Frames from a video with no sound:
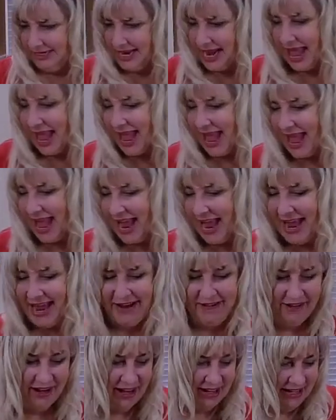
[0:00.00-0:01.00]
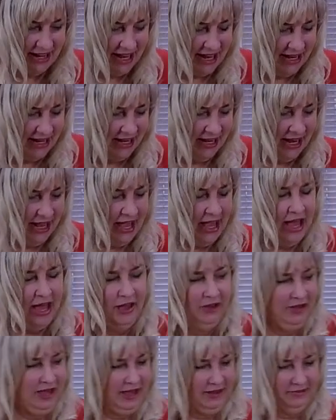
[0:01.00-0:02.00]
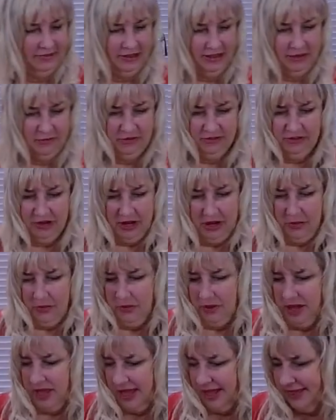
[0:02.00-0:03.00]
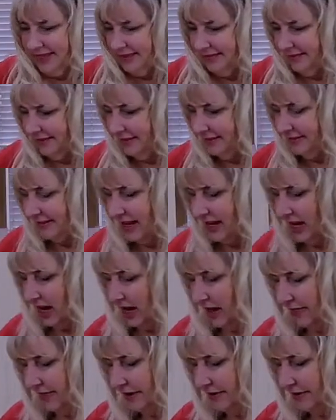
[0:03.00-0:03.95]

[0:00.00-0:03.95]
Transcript: Yay, we're all done. Okay, so let me show you what this looks like on the